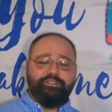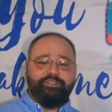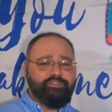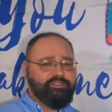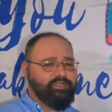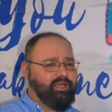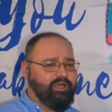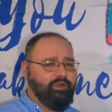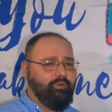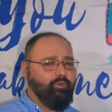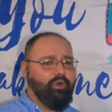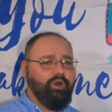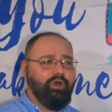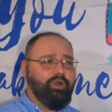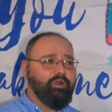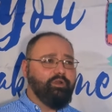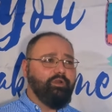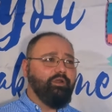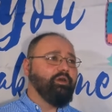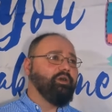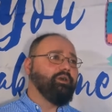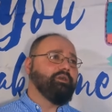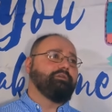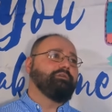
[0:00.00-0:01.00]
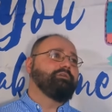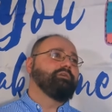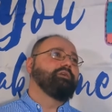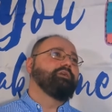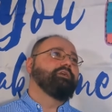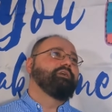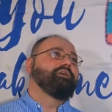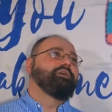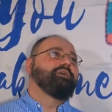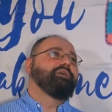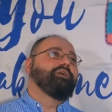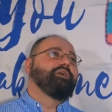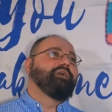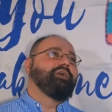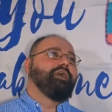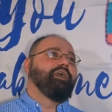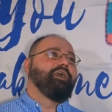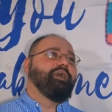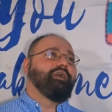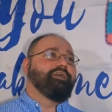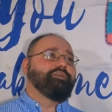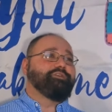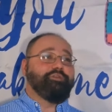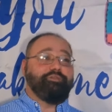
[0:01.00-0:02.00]
She's not a water dog.
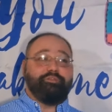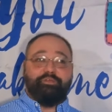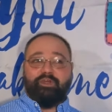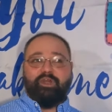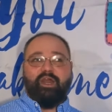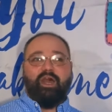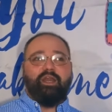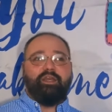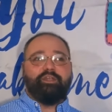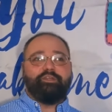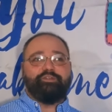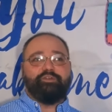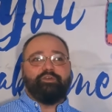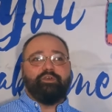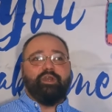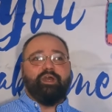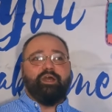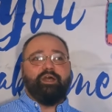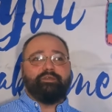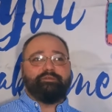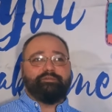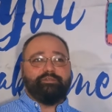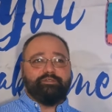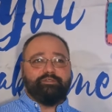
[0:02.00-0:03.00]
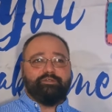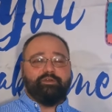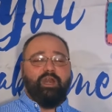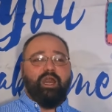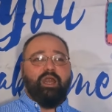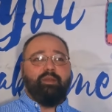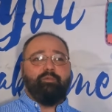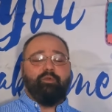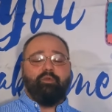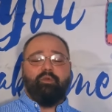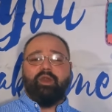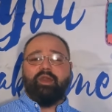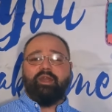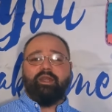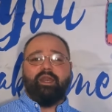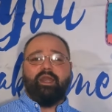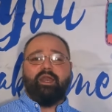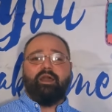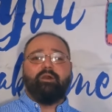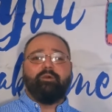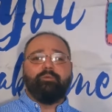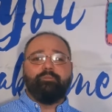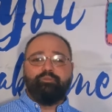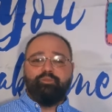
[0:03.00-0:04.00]
So if you're not a subscriber right
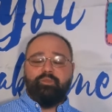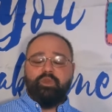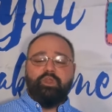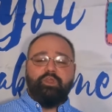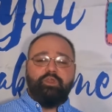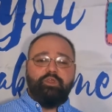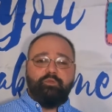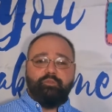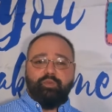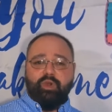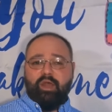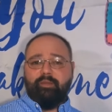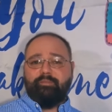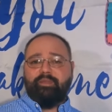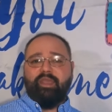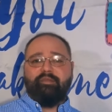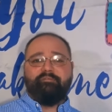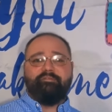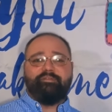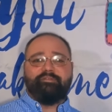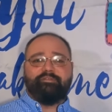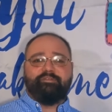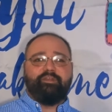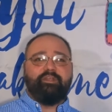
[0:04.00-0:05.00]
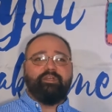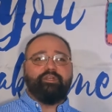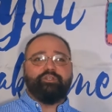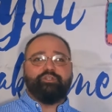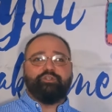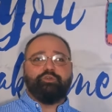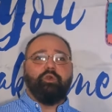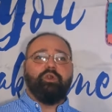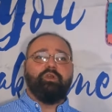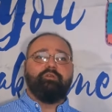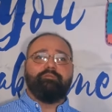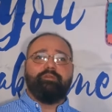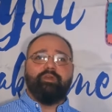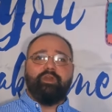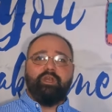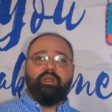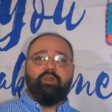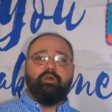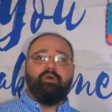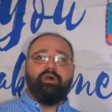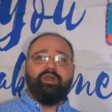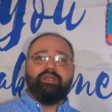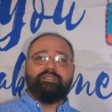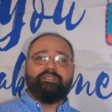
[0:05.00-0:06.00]
now, you probably haven't seen a short
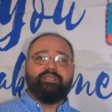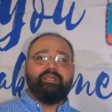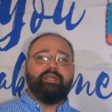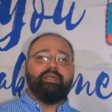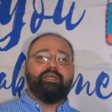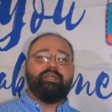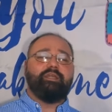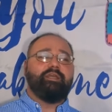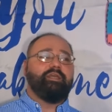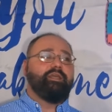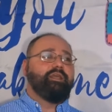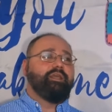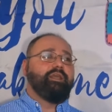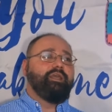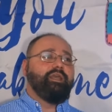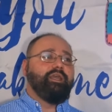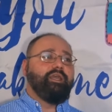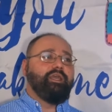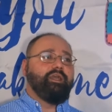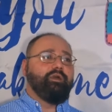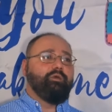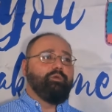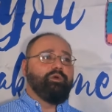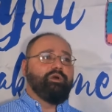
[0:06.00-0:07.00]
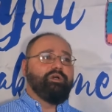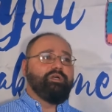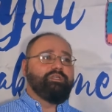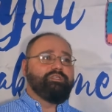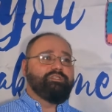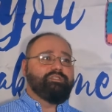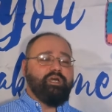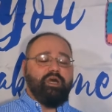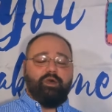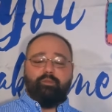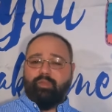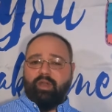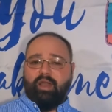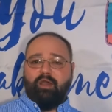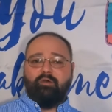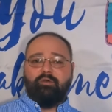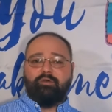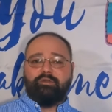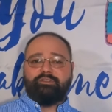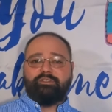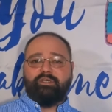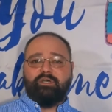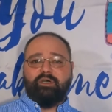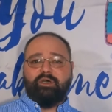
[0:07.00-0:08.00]
video I did. It was
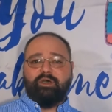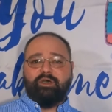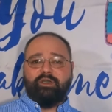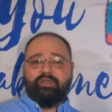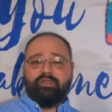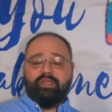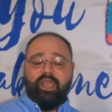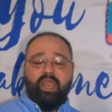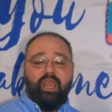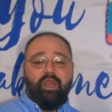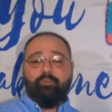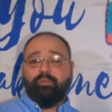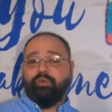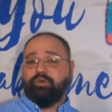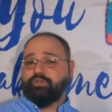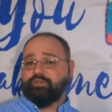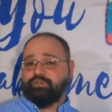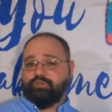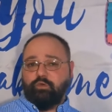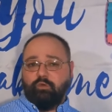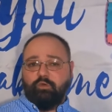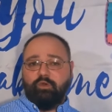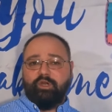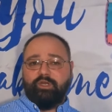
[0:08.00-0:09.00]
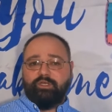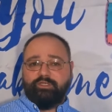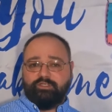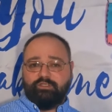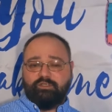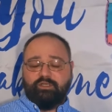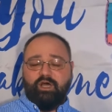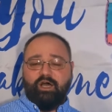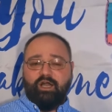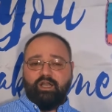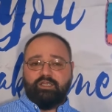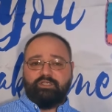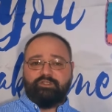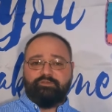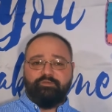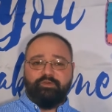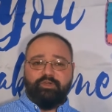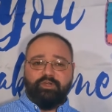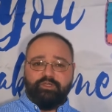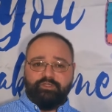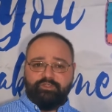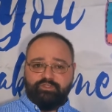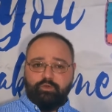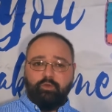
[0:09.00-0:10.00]
about camper storage locks
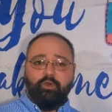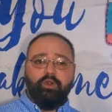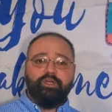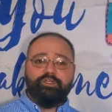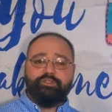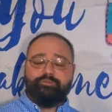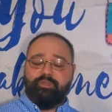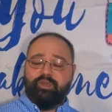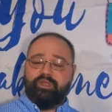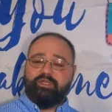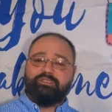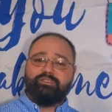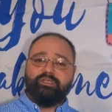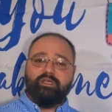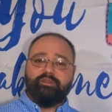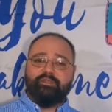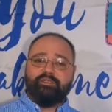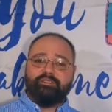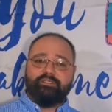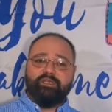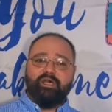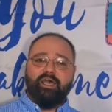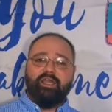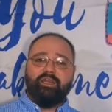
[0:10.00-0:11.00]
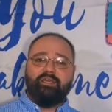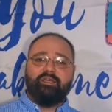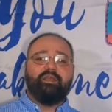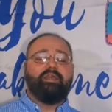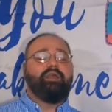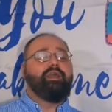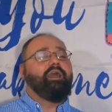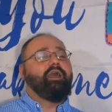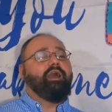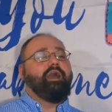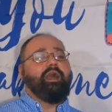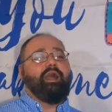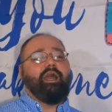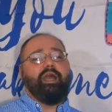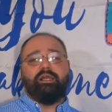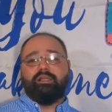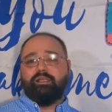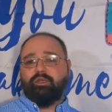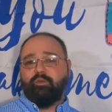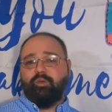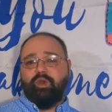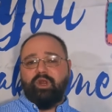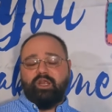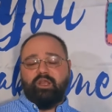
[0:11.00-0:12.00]
for your storage bins on the side. I
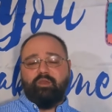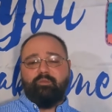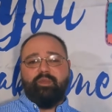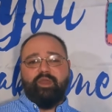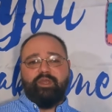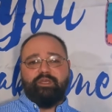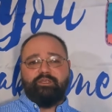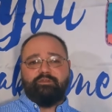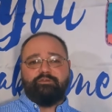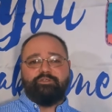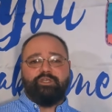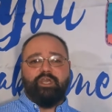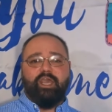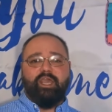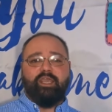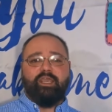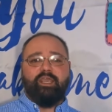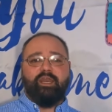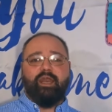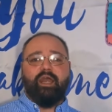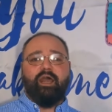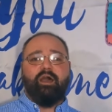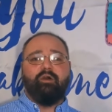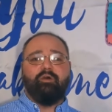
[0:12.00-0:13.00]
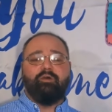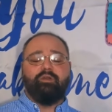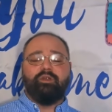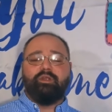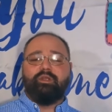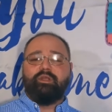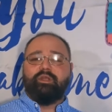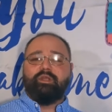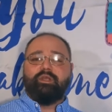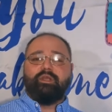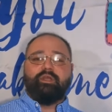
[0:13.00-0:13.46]
highly recommend you check it out.